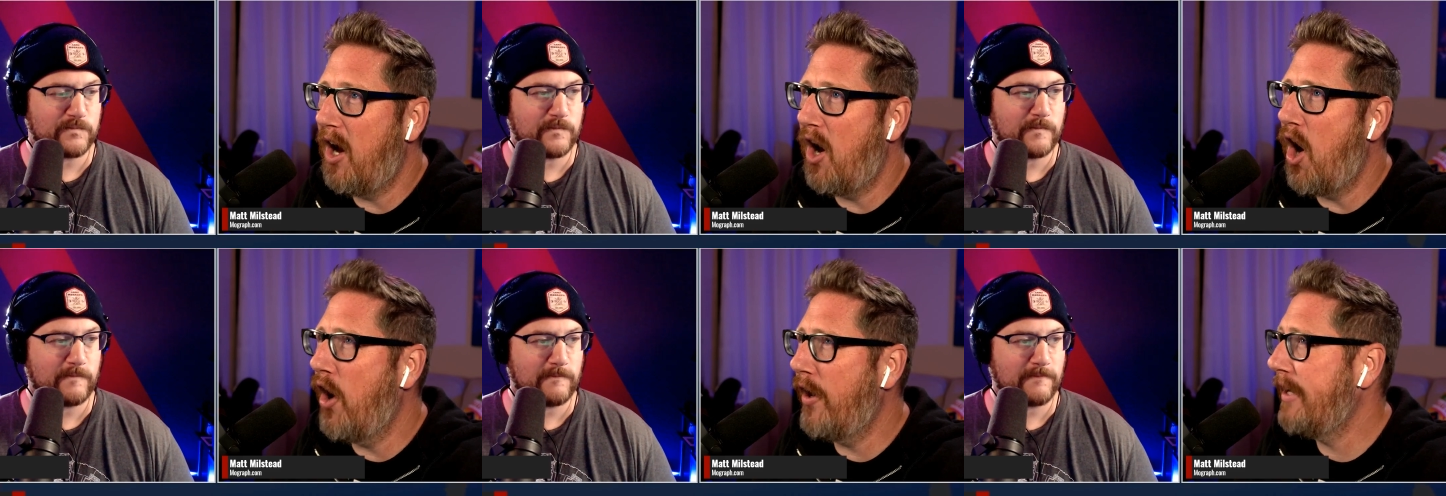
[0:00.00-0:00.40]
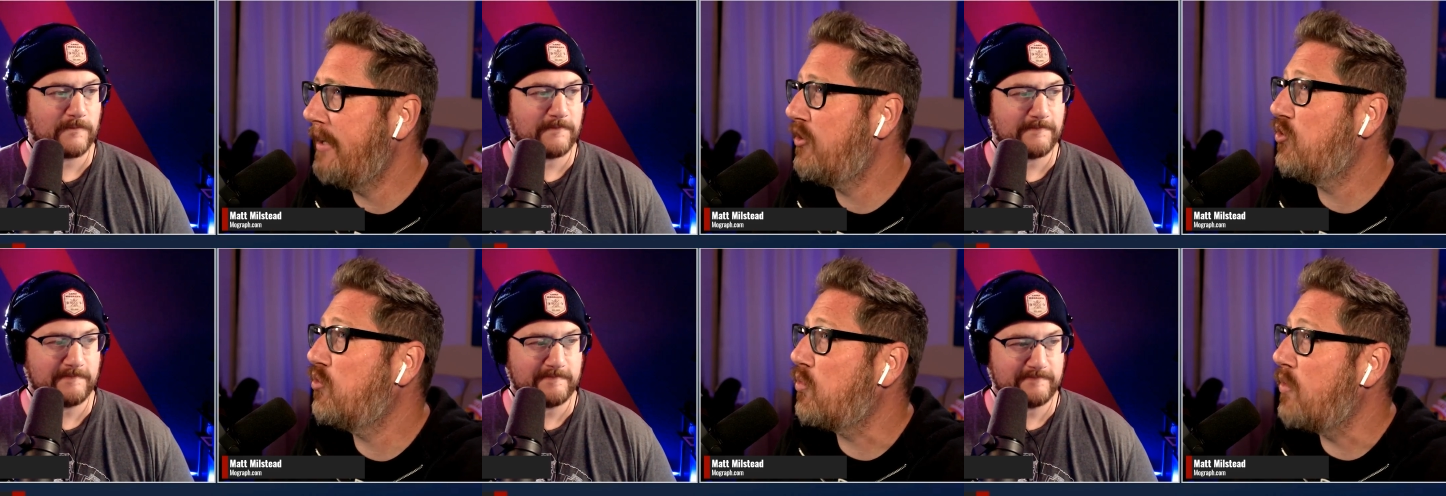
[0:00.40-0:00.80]

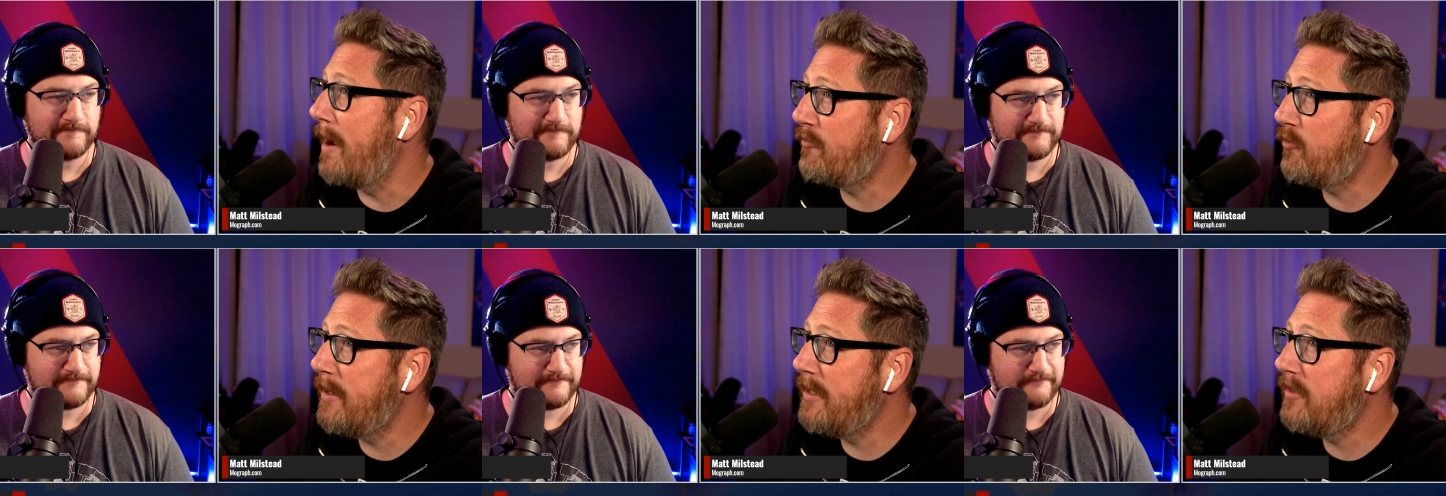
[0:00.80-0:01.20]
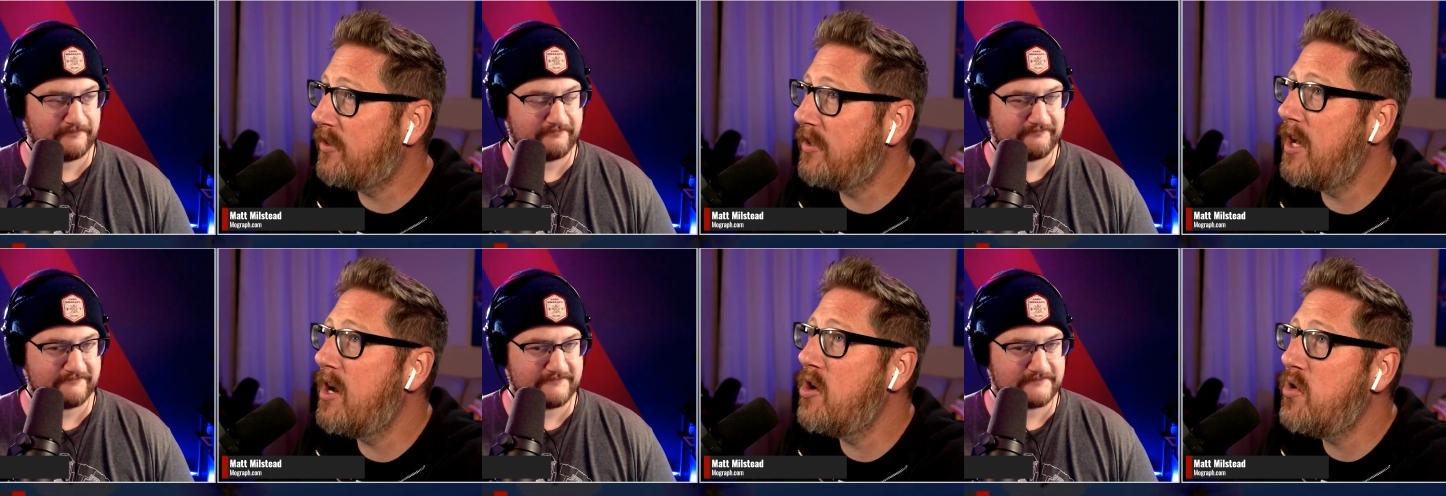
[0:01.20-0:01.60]
Speaker 1: Onyx reference
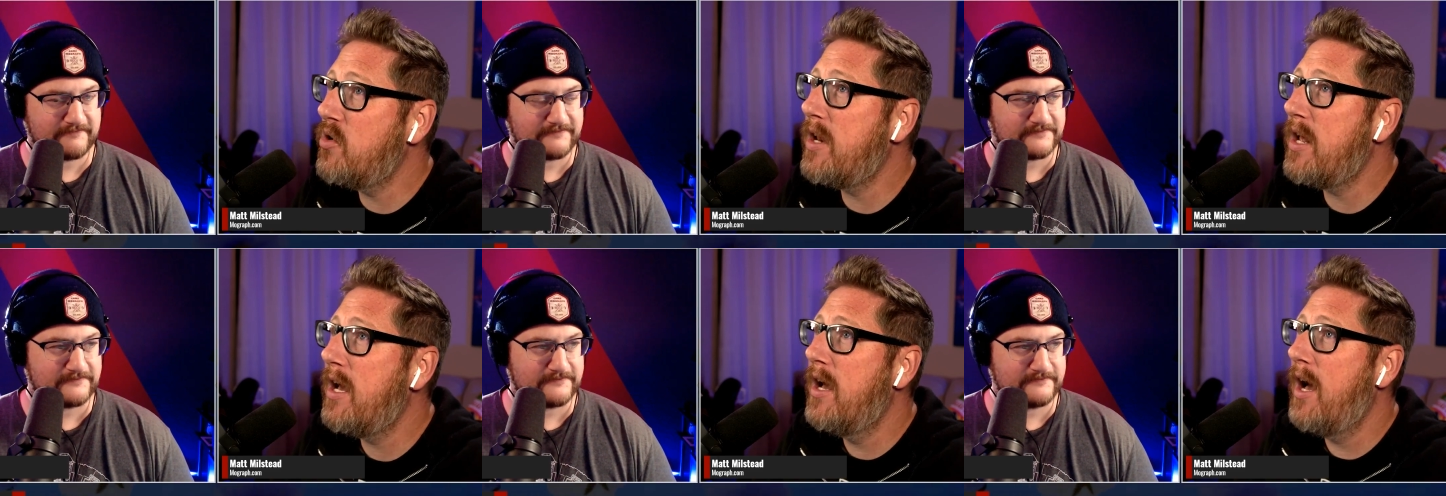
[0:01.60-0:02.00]
node.